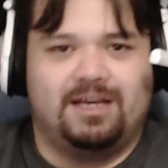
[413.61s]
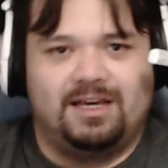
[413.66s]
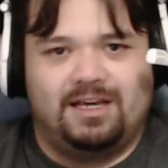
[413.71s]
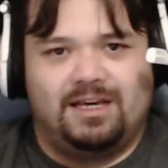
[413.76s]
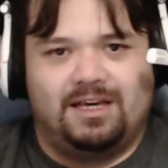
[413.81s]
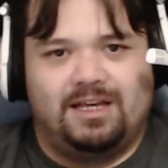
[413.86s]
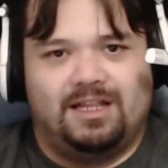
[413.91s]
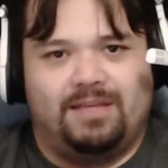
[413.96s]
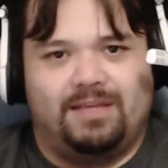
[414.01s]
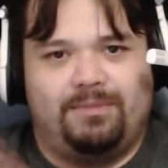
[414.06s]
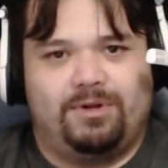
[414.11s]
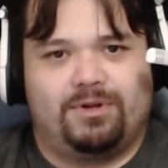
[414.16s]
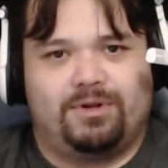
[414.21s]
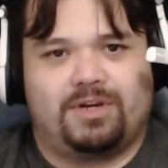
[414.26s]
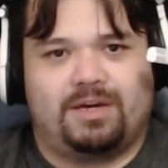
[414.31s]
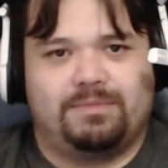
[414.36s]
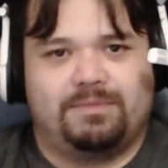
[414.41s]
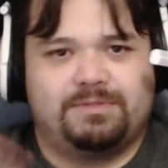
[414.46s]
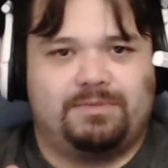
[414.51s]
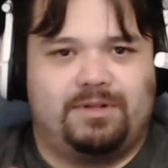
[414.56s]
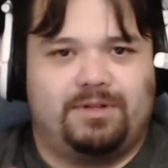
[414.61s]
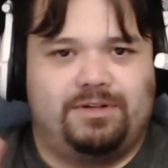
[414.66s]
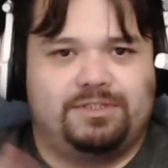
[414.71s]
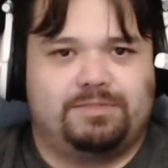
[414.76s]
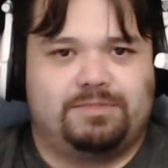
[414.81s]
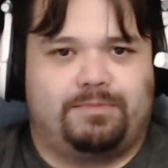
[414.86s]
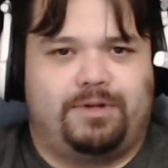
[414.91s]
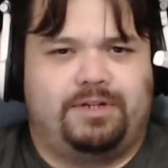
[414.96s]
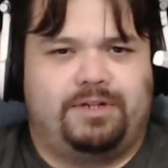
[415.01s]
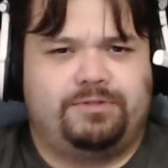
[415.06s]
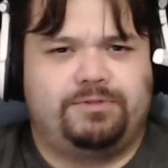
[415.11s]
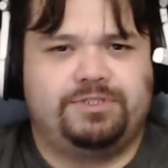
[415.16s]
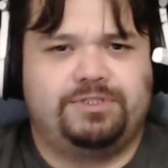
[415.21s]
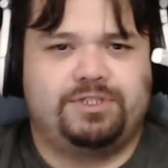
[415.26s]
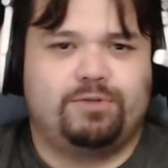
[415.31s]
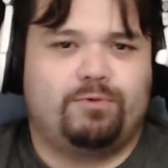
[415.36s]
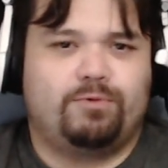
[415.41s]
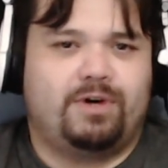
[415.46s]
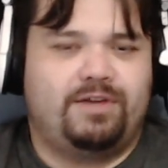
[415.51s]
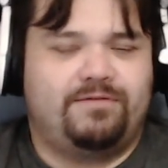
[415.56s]
Let me know in the comments below. Explain your
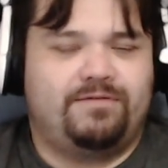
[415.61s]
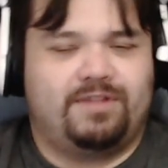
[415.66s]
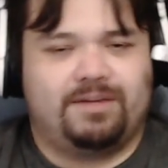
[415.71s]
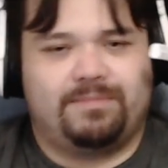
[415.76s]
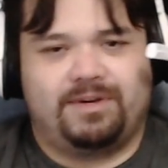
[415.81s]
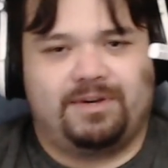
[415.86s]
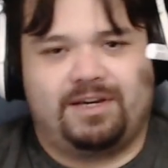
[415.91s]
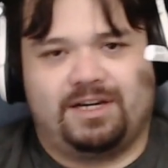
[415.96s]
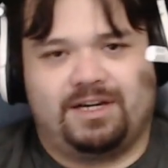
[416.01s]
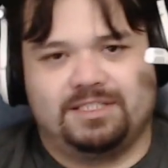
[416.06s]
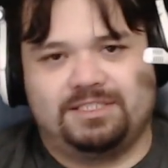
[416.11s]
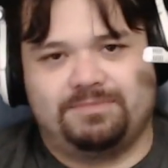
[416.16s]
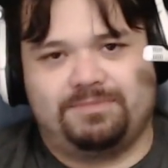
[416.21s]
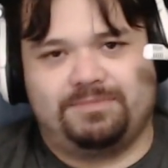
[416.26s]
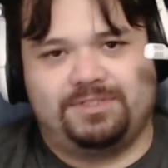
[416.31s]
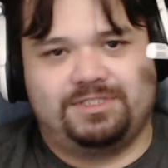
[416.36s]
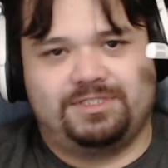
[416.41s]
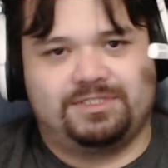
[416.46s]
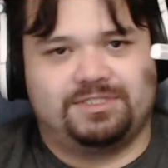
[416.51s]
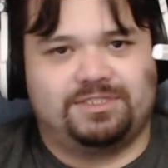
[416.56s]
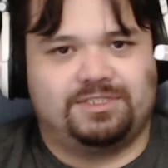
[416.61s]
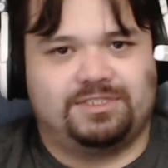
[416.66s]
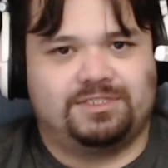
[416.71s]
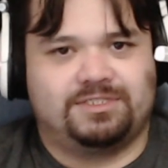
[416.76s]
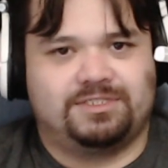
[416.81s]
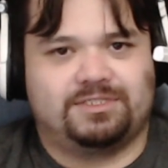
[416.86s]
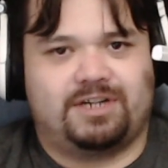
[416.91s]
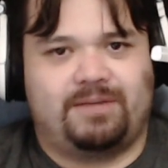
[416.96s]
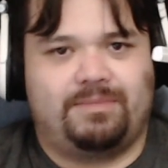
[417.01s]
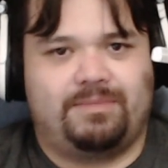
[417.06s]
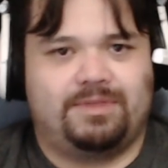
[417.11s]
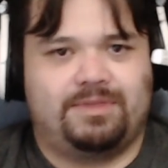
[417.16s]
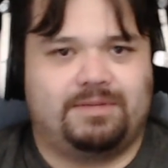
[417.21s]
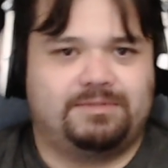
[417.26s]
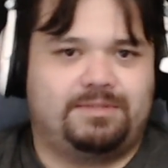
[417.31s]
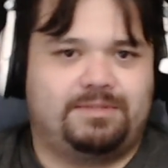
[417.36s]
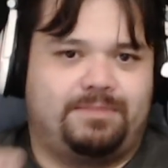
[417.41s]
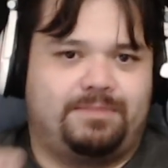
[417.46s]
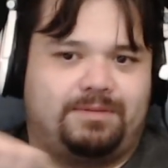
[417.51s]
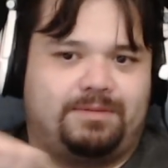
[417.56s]
reasoning why. If you like my content, please consider subscribing. Thumbs
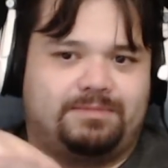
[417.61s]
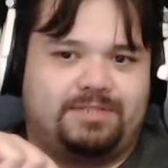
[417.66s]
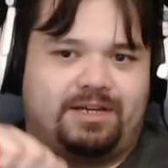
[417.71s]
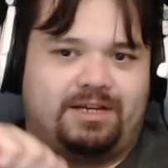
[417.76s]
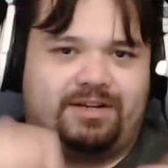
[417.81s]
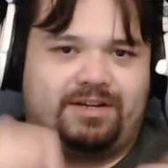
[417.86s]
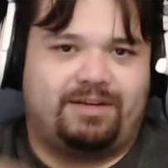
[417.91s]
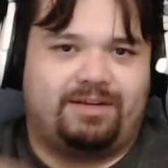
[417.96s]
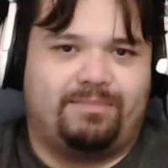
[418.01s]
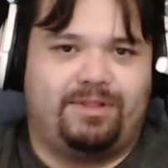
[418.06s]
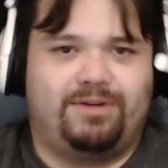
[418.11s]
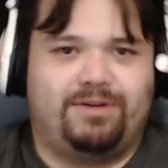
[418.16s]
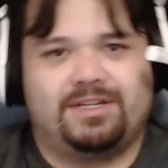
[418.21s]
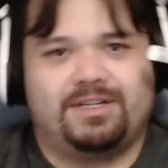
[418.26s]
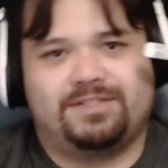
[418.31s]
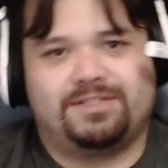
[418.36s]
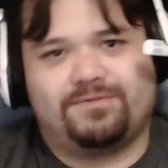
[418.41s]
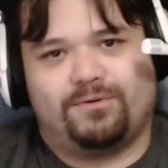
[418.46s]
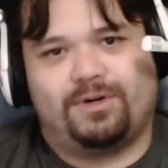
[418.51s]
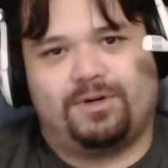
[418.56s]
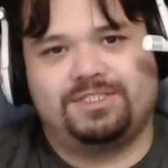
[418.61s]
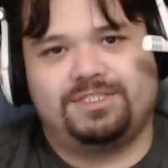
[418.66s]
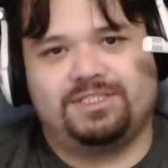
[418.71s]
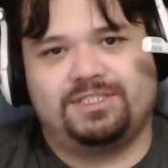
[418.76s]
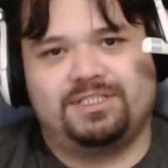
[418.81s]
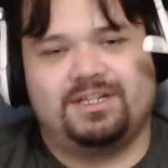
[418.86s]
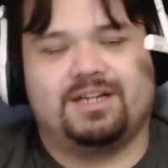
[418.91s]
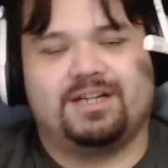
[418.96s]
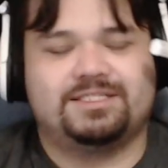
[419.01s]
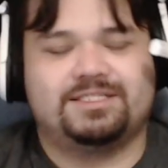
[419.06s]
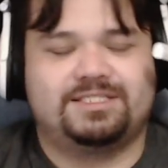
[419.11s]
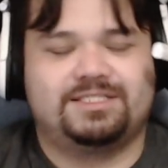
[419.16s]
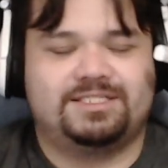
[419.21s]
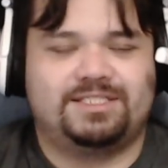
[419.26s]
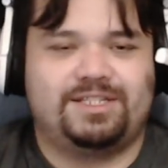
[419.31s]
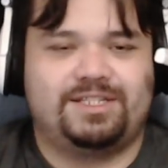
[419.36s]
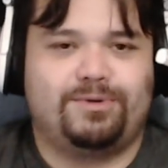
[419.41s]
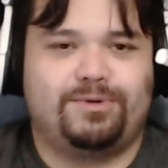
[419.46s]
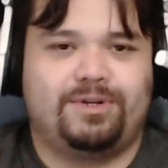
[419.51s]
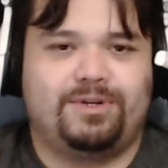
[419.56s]
up, thumbs down, down below. Thanks for watching. I'll see
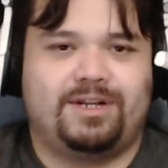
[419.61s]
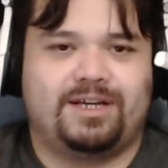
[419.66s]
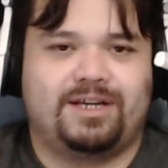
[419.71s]
you in the next